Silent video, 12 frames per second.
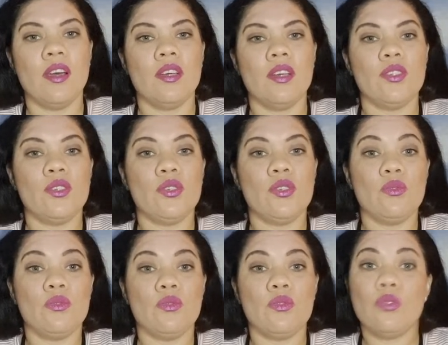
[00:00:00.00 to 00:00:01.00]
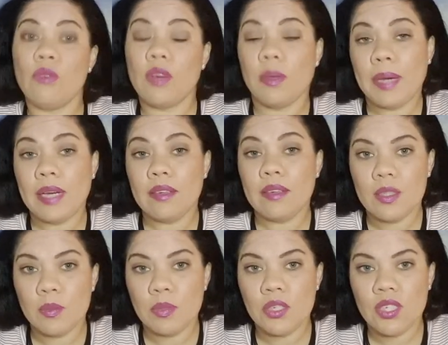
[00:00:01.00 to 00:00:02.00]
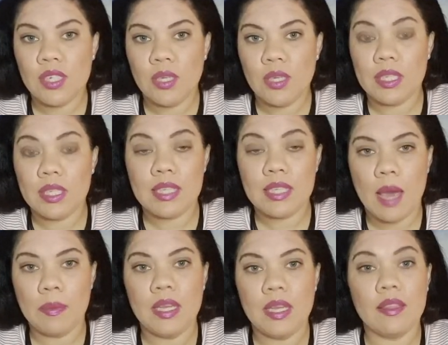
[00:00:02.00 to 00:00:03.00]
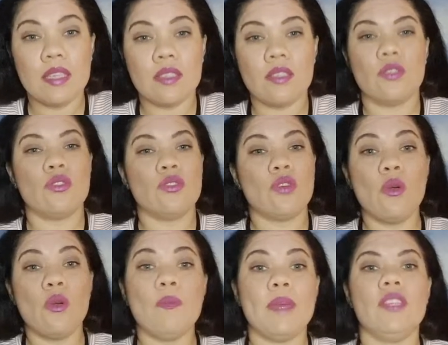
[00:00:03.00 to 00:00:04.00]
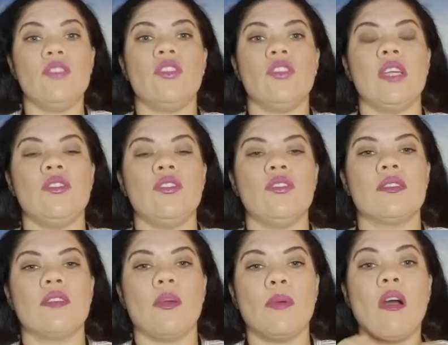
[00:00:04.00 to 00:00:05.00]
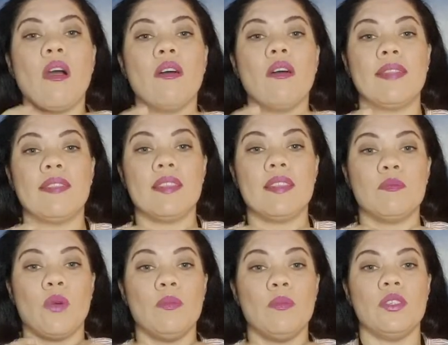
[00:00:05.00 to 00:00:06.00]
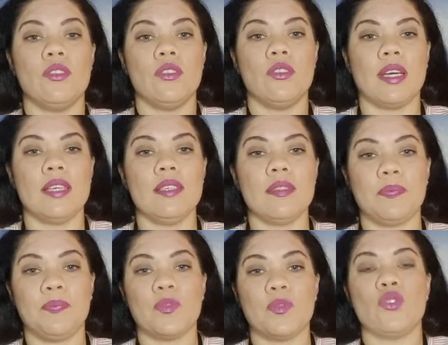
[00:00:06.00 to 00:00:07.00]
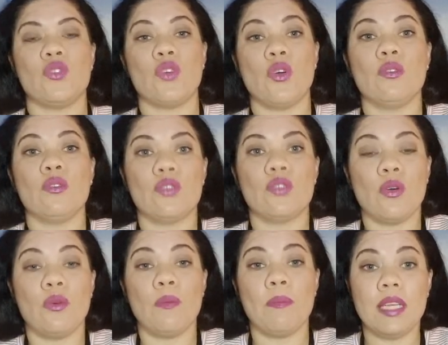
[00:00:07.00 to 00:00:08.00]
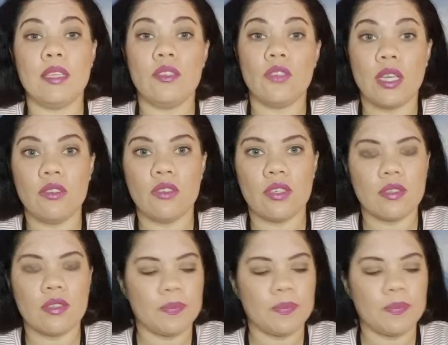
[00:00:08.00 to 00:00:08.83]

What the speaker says: to talk about, especially what is happening. There's so many changes going on at this moment, you guys. So many changes.